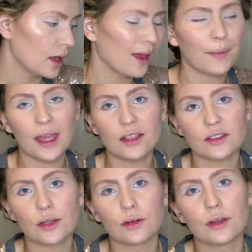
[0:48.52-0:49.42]
and make it
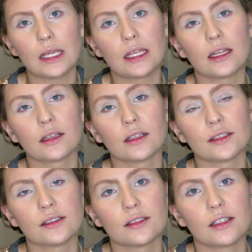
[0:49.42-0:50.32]
so it'll,
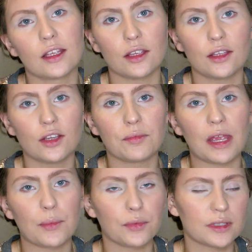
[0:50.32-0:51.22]
like, your
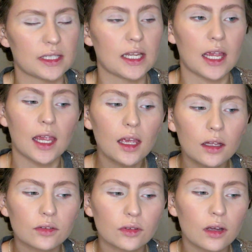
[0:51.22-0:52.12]
makeup will stay
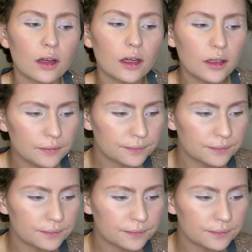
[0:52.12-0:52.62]
longer,